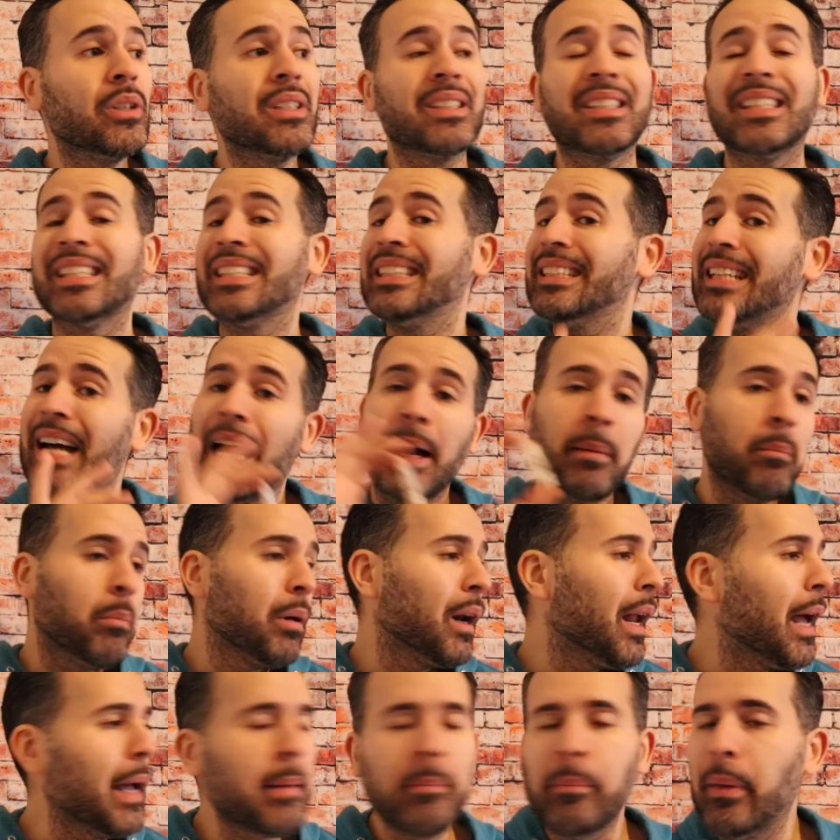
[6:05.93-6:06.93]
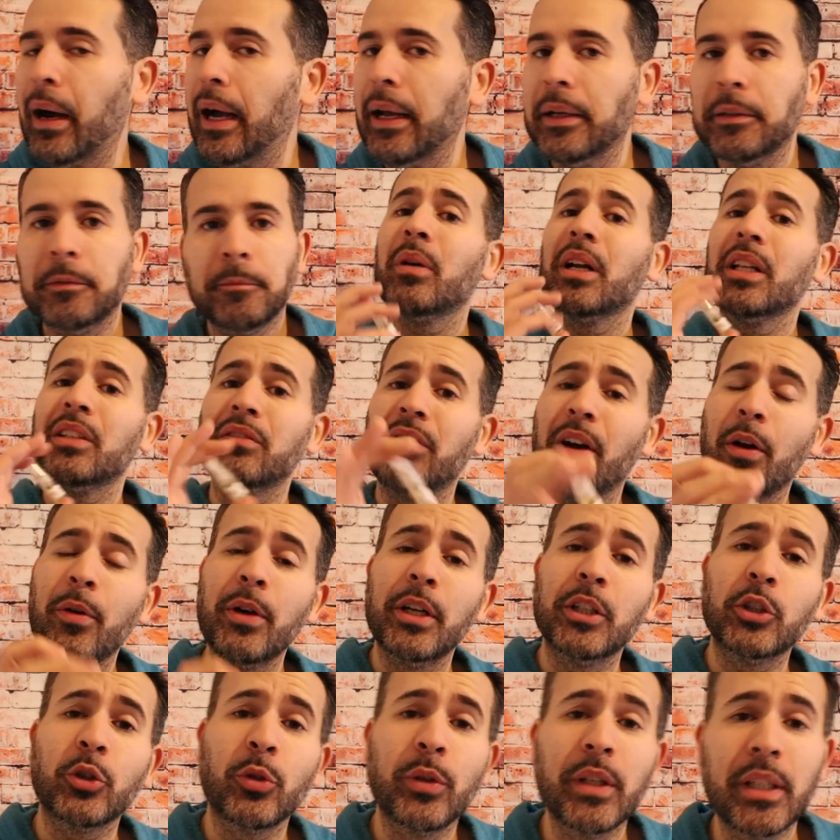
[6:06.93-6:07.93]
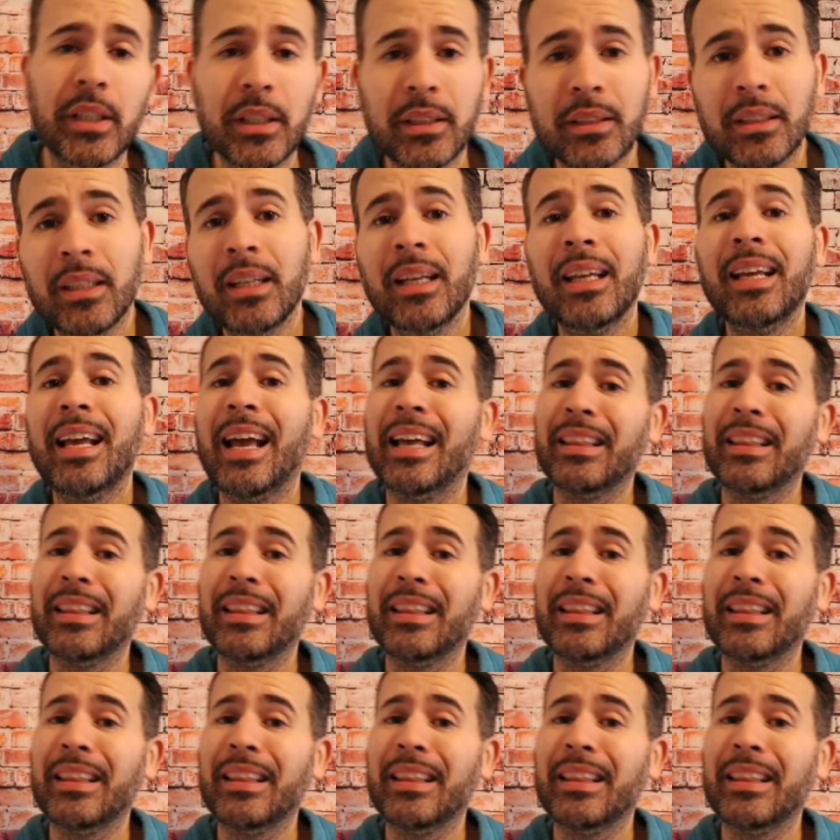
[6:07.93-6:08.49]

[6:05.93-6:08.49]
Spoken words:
This is not blind buy, but it's very intriguing,